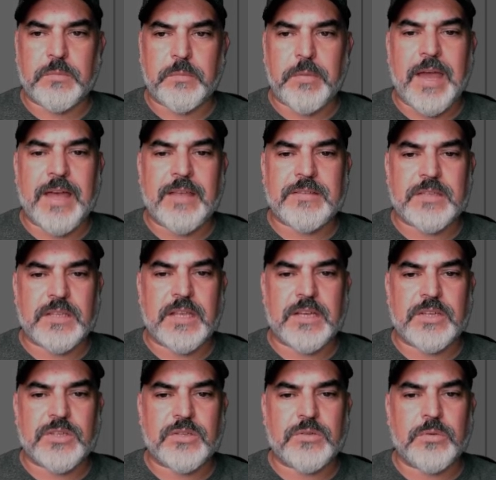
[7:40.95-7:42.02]
Path
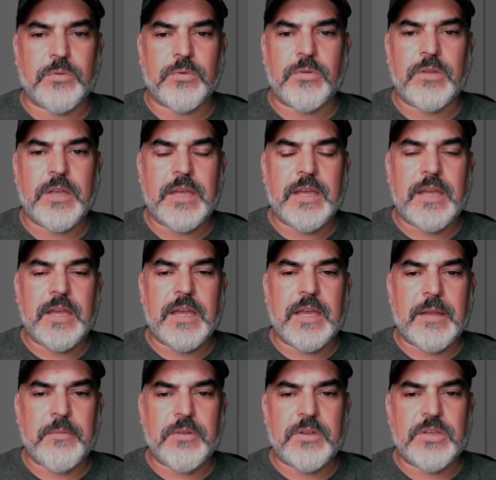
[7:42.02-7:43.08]
Selection tool
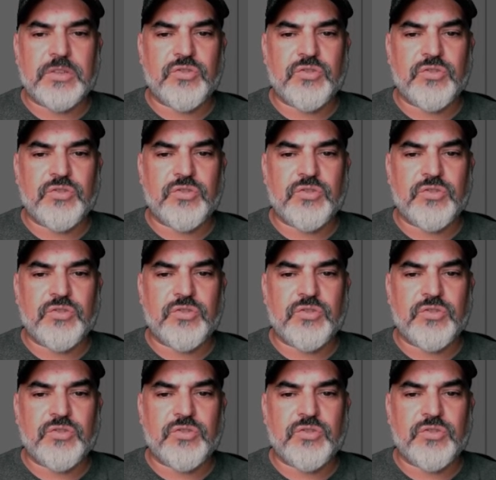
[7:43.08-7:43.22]
and I'm going to